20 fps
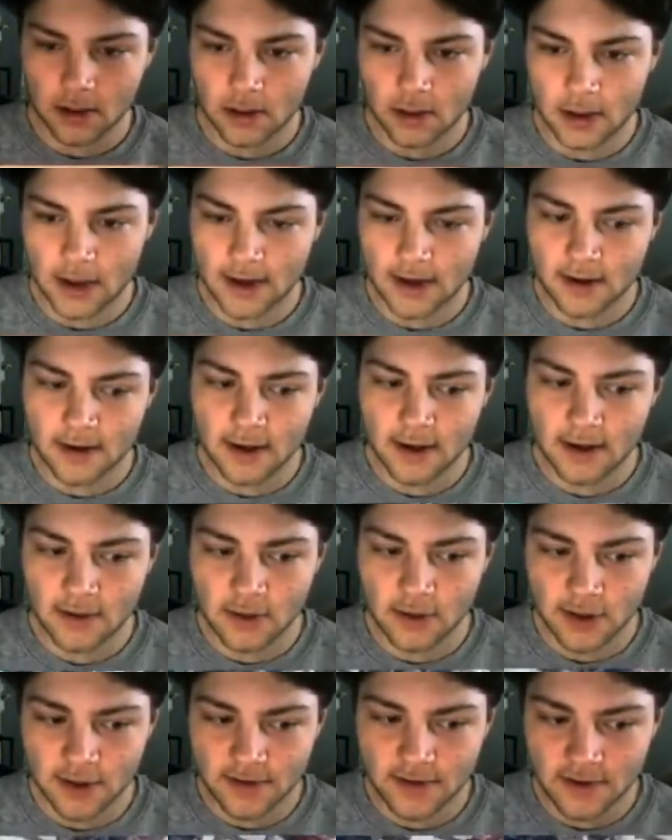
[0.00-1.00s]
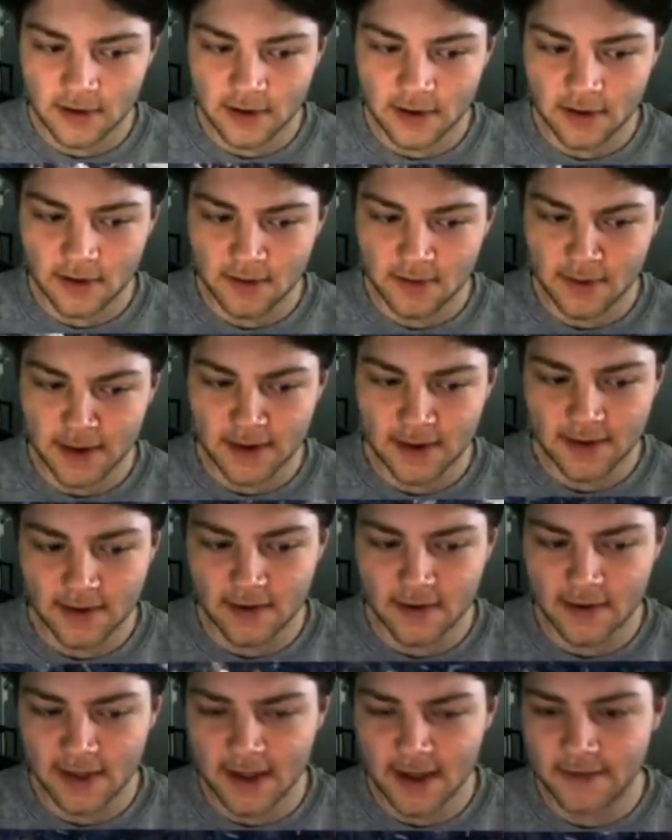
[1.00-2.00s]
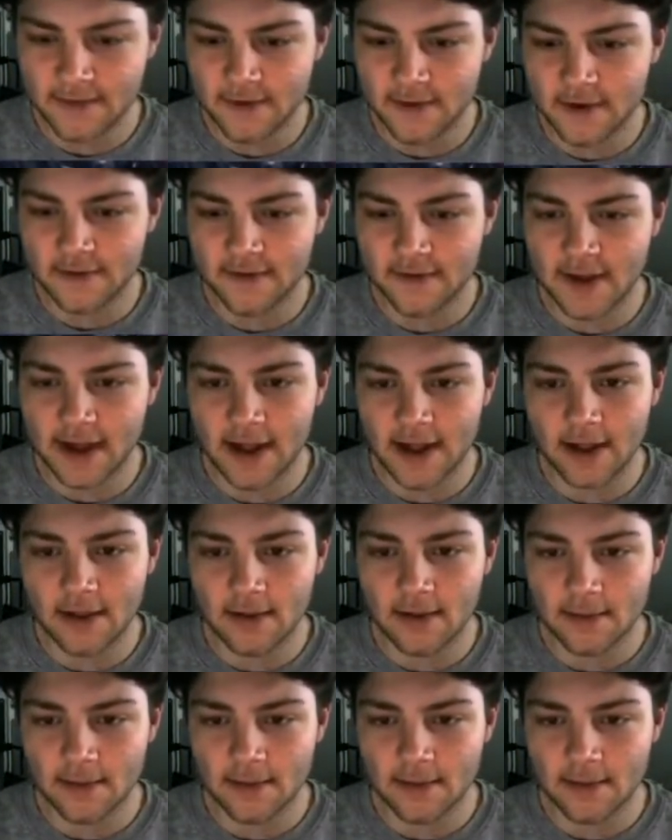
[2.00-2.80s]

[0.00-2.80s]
I don't know how just early swing is going that far foul.